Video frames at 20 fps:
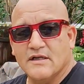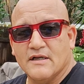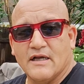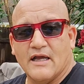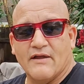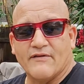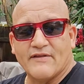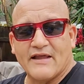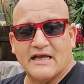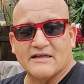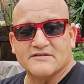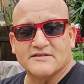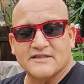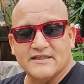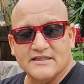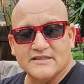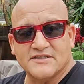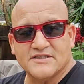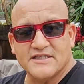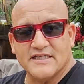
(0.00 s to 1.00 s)
and that's
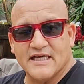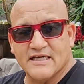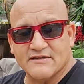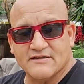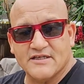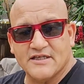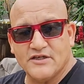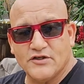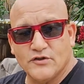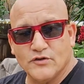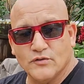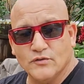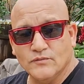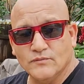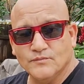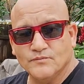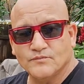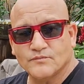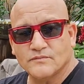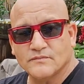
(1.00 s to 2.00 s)
the CNTU,
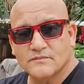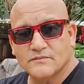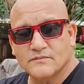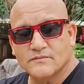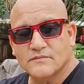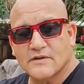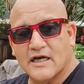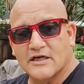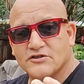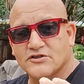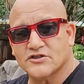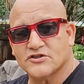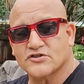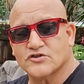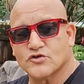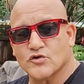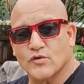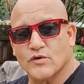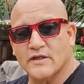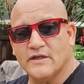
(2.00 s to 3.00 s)
I just
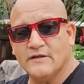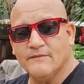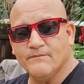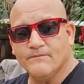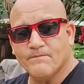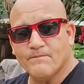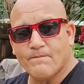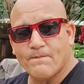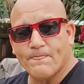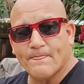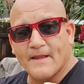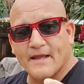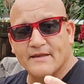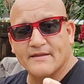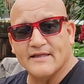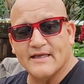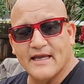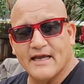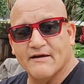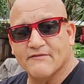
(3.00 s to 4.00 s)
joined, and
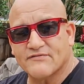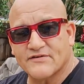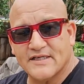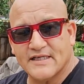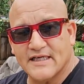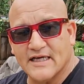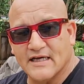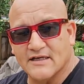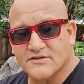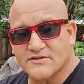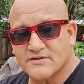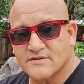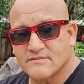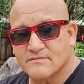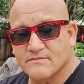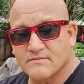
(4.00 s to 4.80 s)
the FTS.